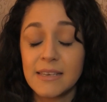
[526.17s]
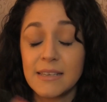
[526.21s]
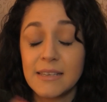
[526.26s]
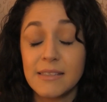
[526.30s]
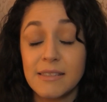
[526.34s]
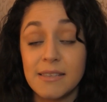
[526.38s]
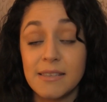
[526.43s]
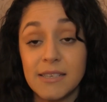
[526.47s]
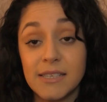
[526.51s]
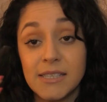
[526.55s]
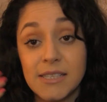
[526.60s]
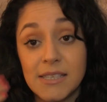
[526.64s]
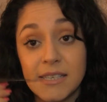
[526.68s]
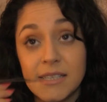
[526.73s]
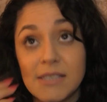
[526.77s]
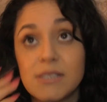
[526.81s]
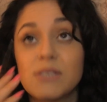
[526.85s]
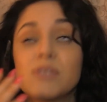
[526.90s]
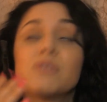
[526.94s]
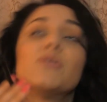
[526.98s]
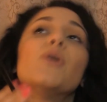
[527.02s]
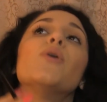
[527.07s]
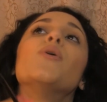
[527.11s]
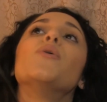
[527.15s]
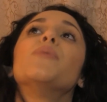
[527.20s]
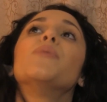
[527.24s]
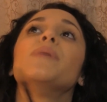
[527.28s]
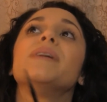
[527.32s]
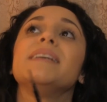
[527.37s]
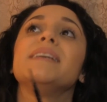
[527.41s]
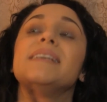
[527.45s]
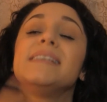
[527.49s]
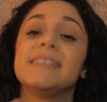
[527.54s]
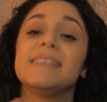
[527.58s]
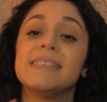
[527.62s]
This is so
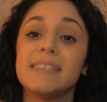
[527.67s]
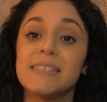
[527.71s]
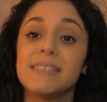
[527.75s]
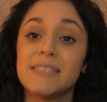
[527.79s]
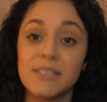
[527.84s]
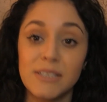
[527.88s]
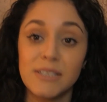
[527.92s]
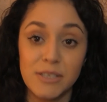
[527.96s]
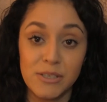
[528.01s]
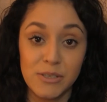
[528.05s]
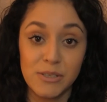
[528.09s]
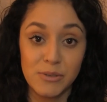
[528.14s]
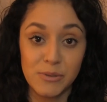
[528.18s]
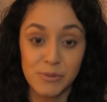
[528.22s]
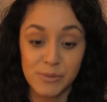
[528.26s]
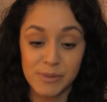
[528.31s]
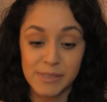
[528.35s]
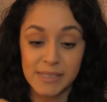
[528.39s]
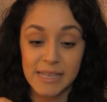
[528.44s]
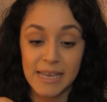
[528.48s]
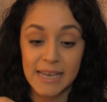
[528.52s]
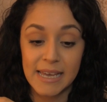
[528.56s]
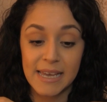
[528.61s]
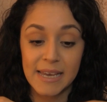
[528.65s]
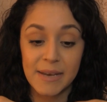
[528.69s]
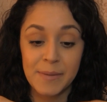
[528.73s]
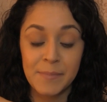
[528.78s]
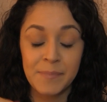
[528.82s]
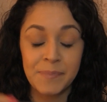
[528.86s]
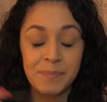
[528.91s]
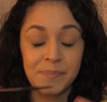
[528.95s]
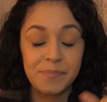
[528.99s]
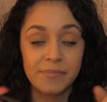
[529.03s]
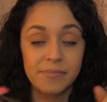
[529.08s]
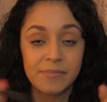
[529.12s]
easy to use. Like,
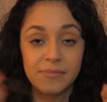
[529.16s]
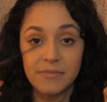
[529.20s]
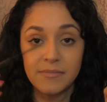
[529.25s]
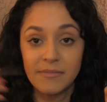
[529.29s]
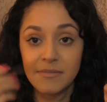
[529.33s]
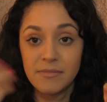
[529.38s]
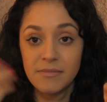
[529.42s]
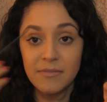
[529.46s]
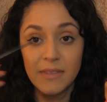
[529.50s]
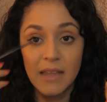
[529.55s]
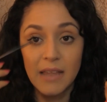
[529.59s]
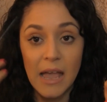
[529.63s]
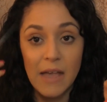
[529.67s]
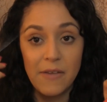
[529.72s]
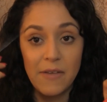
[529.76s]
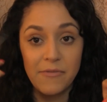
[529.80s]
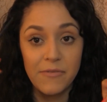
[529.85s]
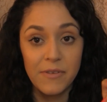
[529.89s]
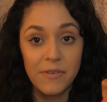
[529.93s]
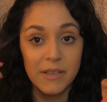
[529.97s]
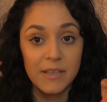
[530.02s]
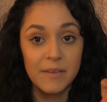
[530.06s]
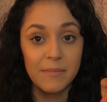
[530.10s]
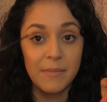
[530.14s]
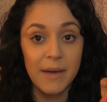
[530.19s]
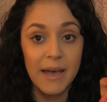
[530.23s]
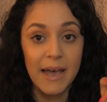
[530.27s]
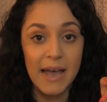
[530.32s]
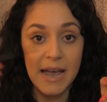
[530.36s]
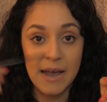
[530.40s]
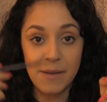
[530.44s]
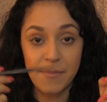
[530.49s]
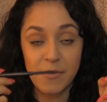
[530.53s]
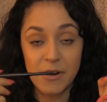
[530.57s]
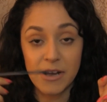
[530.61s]
I fill in my
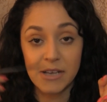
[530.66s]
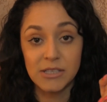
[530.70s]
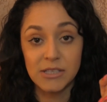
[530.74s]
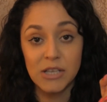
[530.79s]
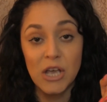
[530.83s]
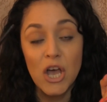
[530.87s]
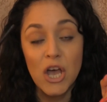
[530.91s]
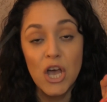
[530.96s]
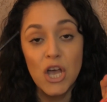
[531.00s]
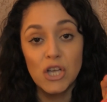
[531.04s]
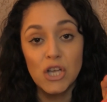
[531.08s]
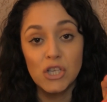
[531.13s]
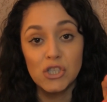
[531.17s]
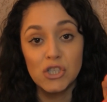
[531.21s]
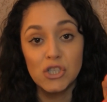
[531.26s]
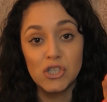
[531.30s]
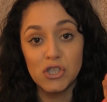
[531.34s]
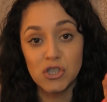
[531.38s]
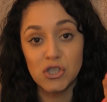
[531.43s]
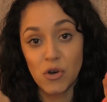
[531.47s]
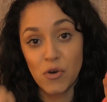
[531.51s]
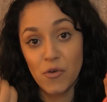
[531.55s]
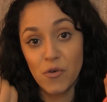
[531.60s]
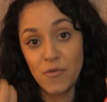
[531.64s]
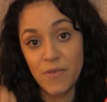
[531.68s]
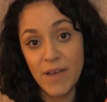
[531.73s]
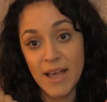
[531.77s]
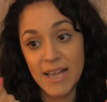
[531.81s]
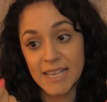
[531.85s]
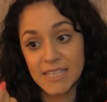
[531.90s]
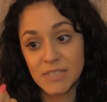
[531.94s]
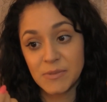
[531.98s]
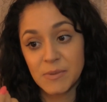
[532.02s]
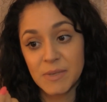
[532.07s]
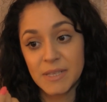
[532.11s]
eyebrows so
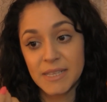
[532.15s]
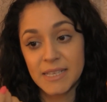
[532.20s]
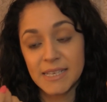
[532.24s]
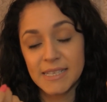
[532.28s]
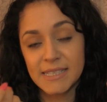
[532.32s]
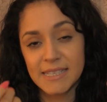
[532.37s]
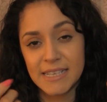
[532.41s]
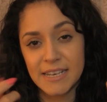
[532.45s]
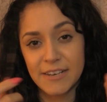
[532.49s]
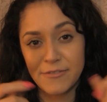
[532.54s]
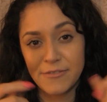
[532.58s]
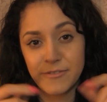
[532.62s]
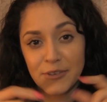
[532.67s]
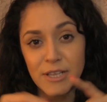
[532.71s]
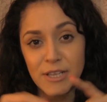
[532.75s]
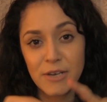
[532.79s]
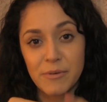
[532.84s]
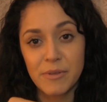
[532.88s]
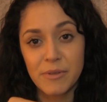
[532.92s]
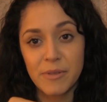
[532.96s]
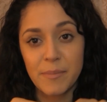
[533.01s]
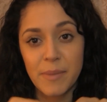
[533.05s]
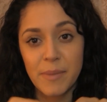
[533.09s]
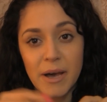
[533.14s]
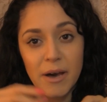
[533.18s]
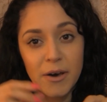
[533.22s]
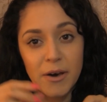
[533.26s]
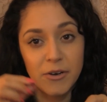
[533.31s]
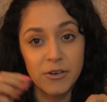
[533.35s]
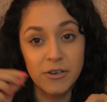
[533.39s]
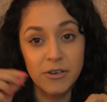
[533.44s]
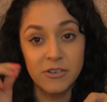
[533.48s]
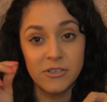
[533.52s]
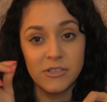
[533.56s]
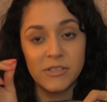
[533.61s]
fast with this, and I feel like with a
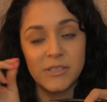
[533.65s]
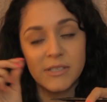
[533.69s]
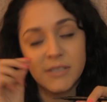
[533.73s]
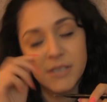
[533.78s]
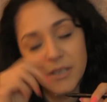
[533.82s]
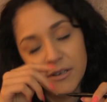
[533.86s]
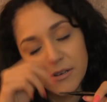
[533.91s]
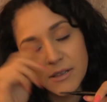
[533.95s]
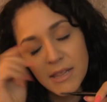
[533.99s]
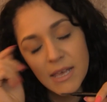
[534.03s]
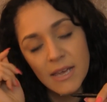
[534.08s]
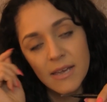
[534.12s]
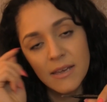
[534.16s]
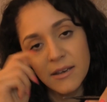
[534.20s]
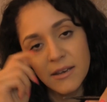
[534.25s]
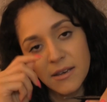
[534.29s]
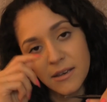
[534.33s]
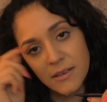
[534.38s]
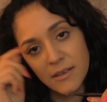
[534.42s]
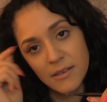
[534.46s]
powder, you're just there like